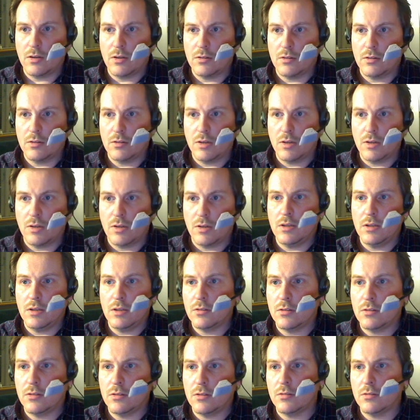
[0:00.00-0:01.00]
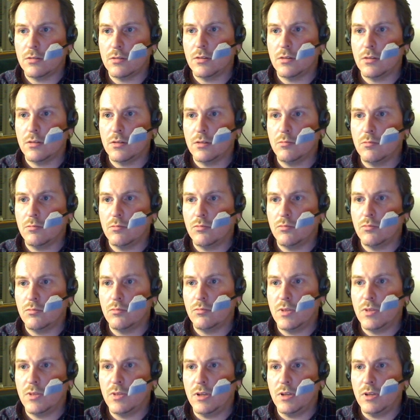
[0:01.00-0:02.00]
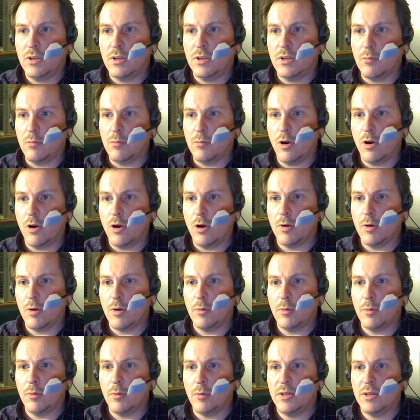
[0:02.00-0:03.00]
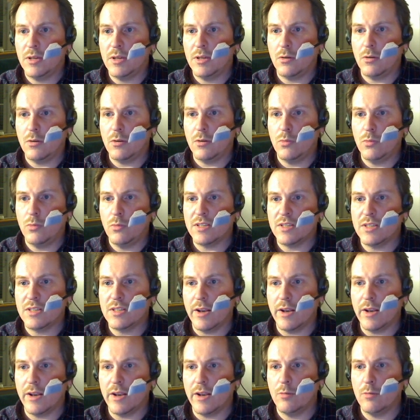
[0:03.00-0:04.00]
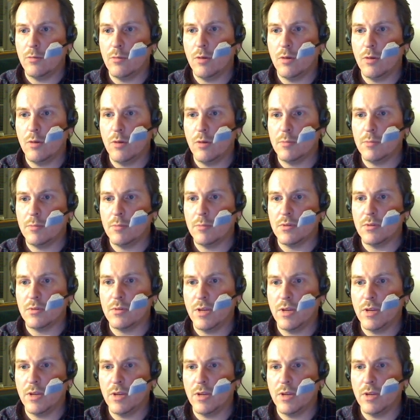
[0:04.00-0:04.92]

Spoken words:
It did a pop-up up here. Always allow pop-ups. Okay.